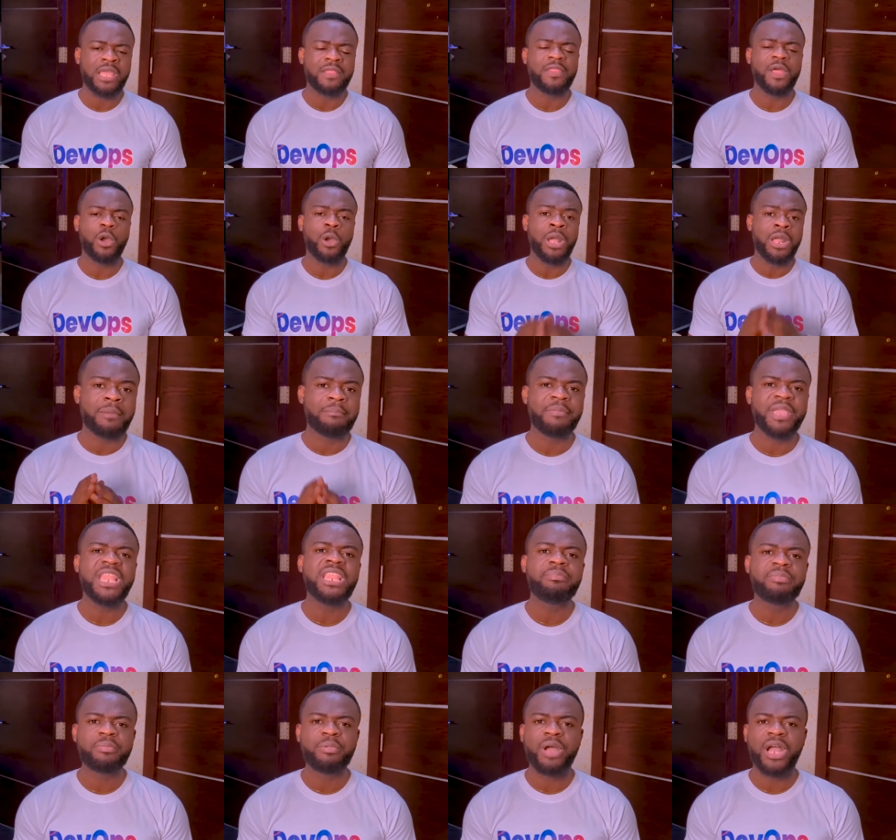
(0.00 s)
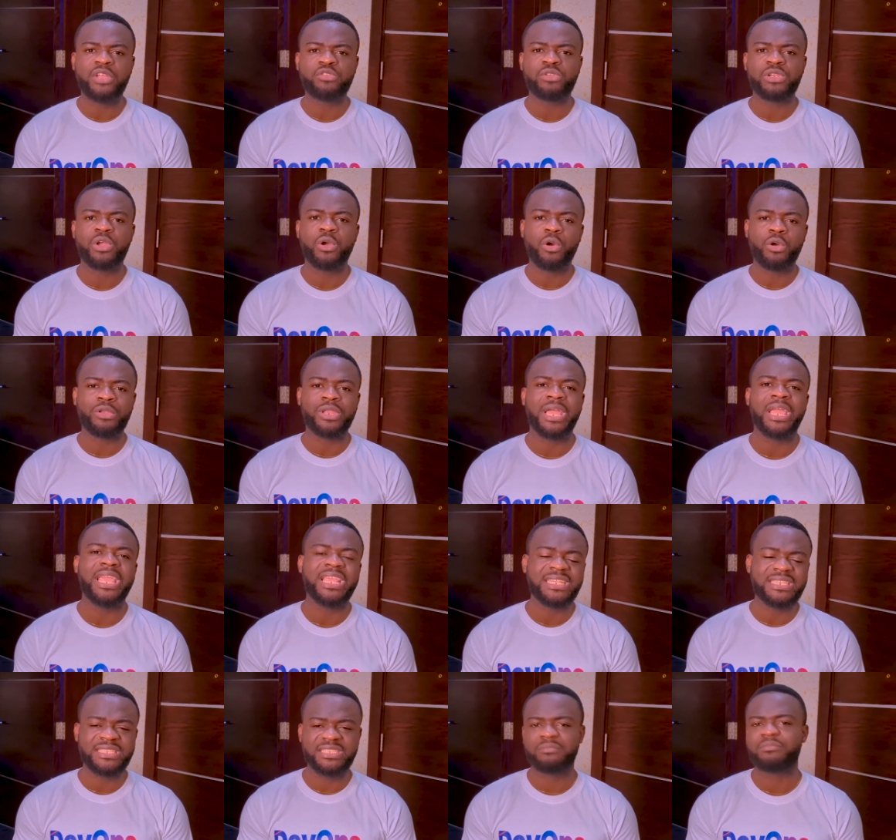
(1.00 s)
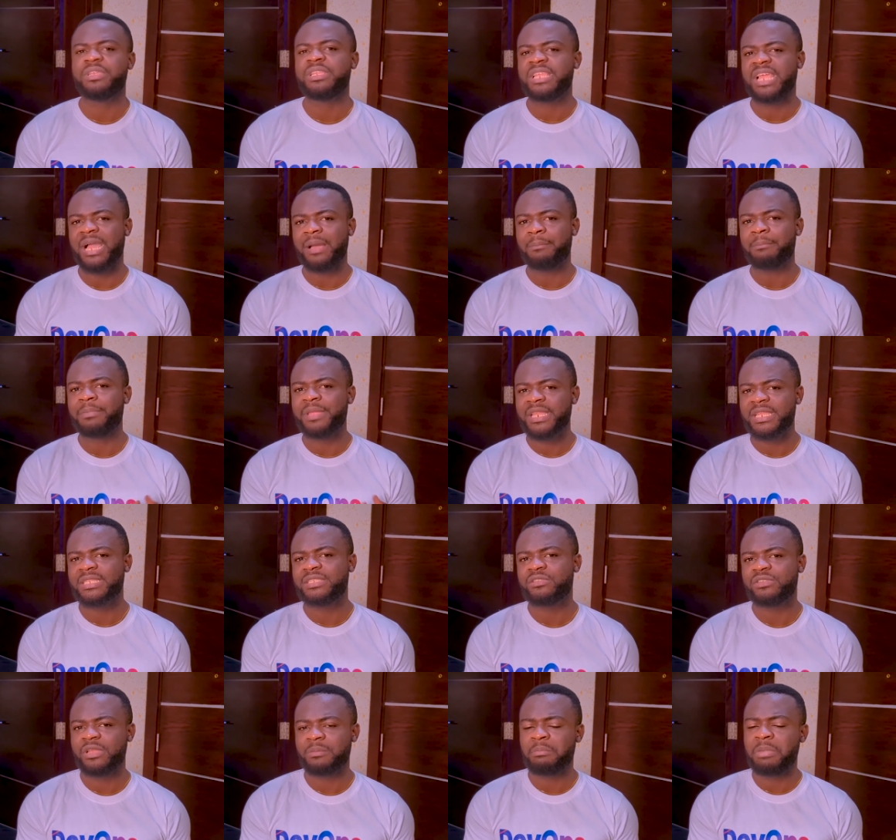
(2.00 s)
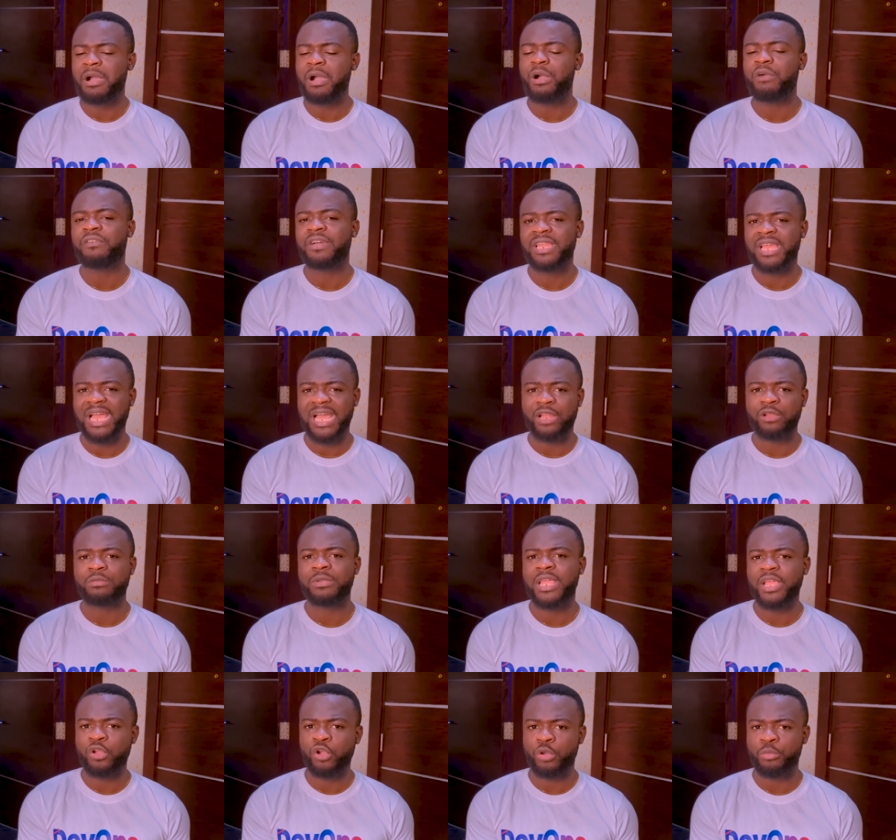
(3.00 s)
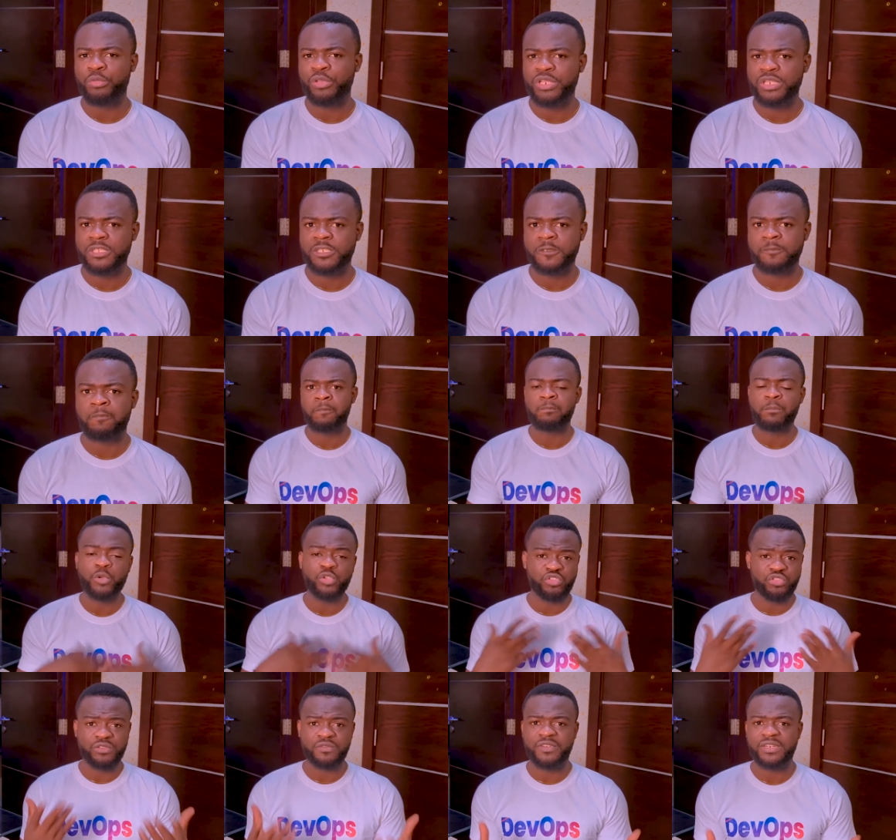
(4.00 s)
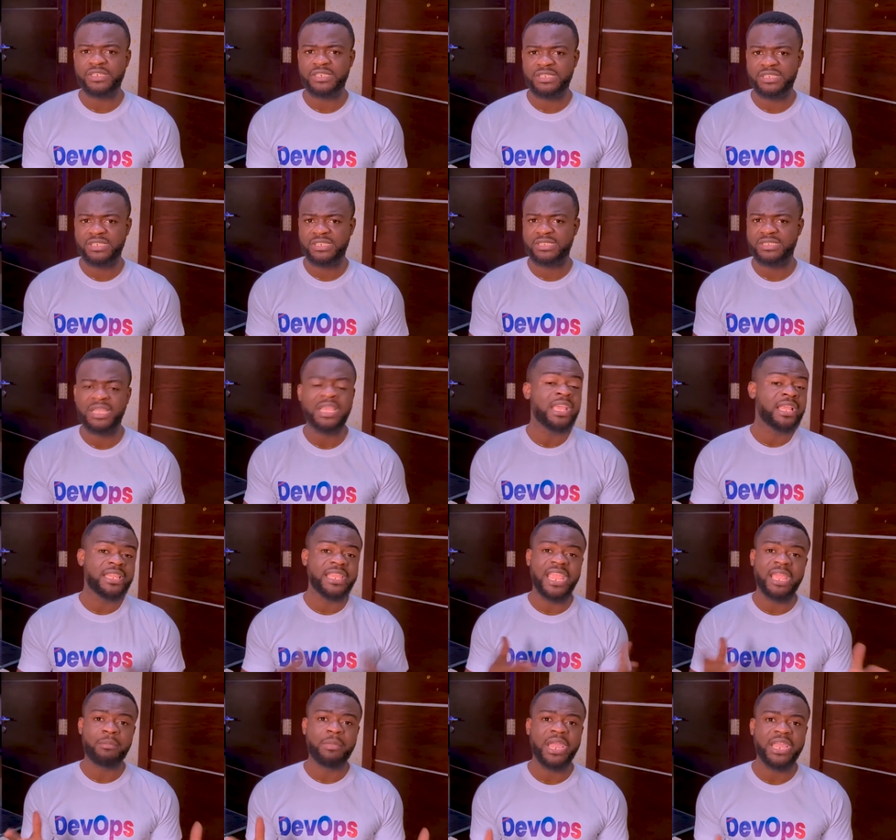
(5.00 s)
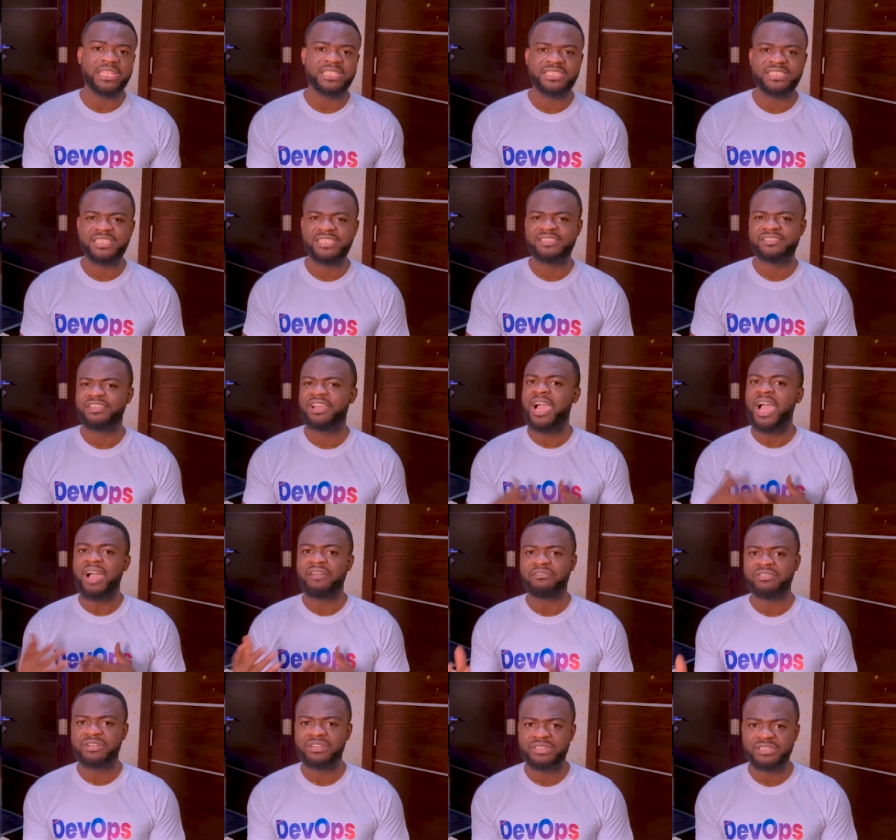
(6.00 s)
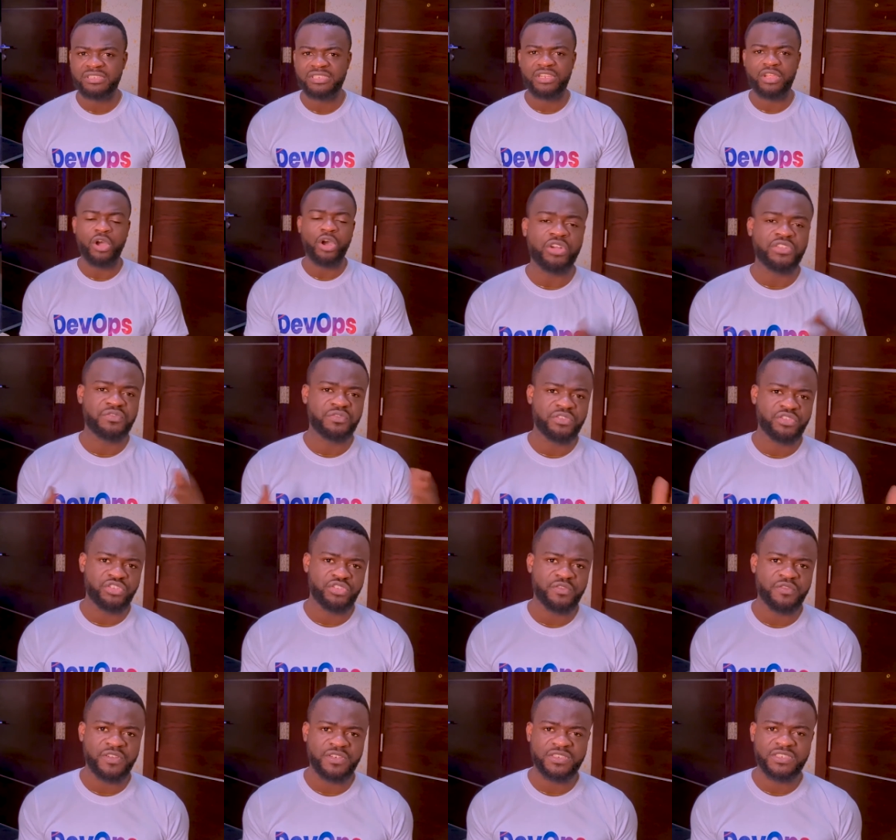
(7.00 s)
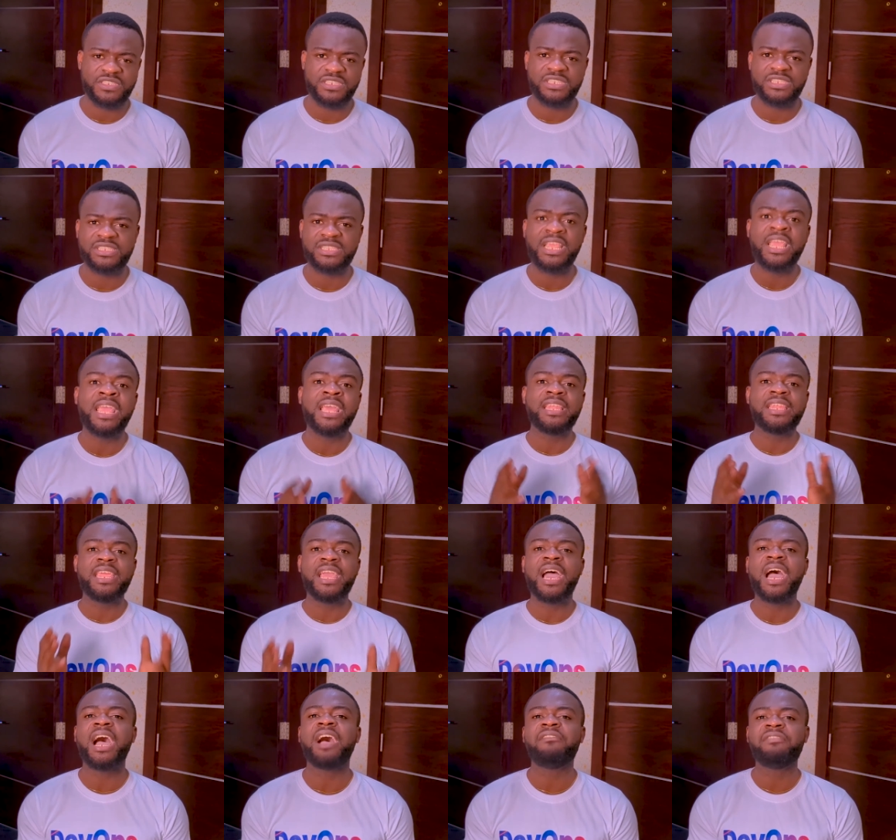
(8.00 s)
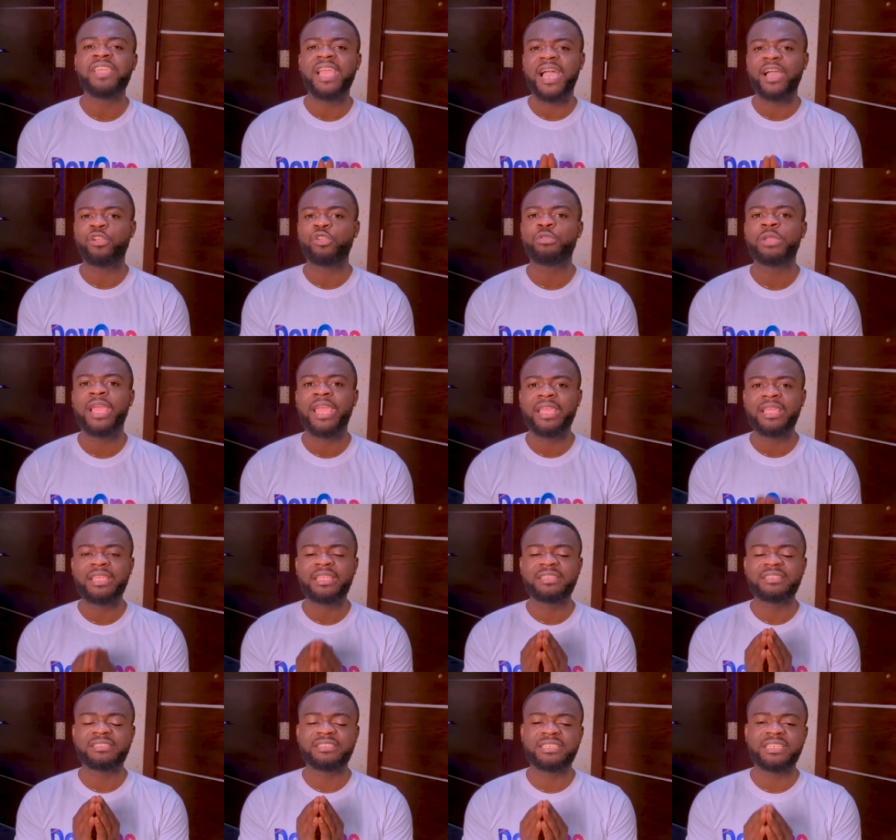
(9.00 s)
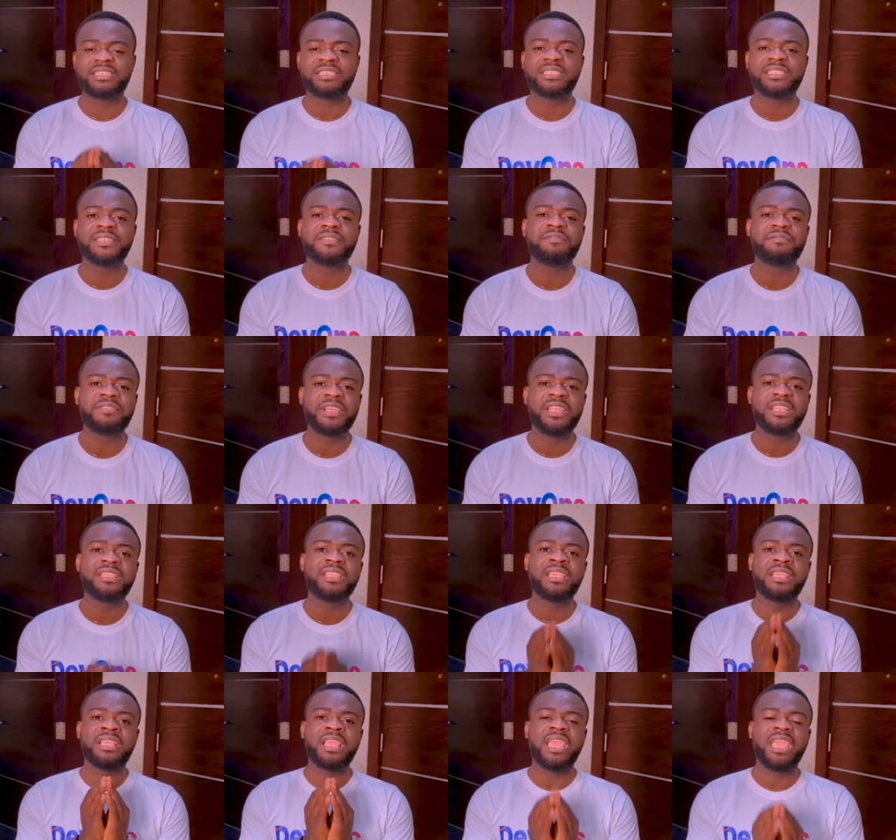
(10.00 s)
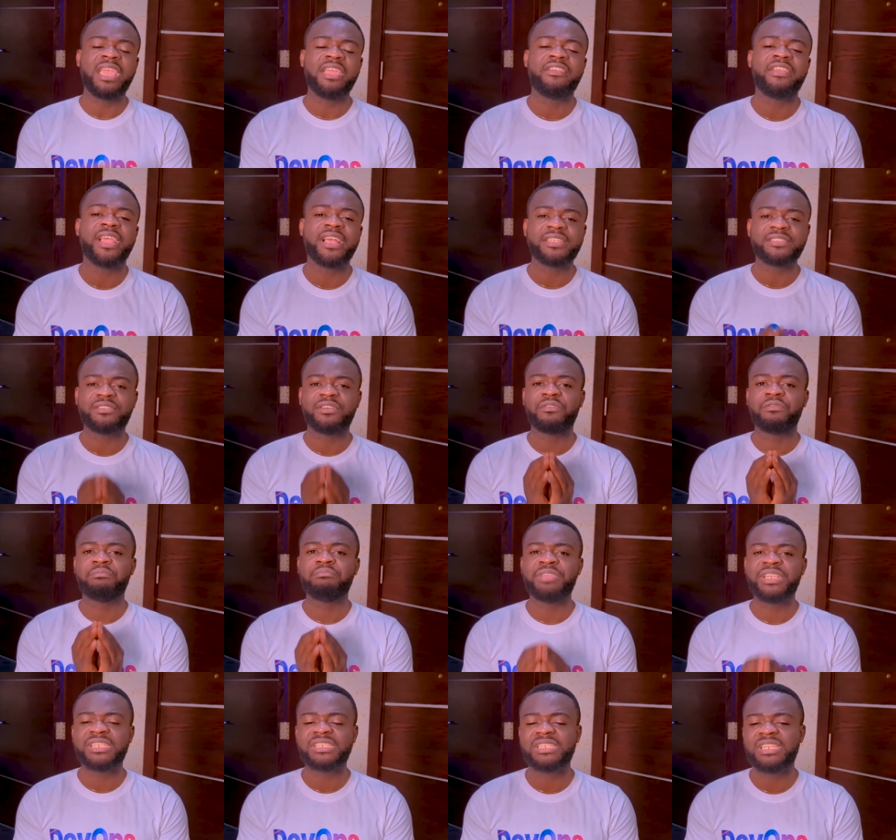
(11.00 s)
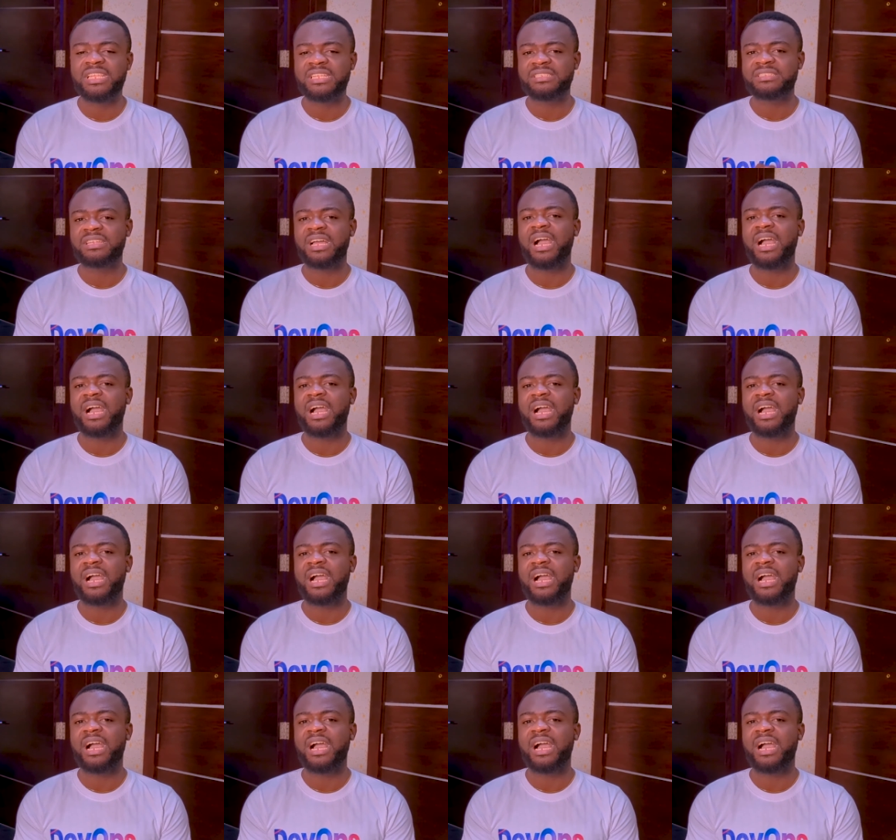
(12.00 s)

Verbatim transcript: Now, many people actually underestimate the ability or the power of an alumni community. Most universities, the M I Ts, the Harvards, the Oxford universities, they have their alumni in different areas of business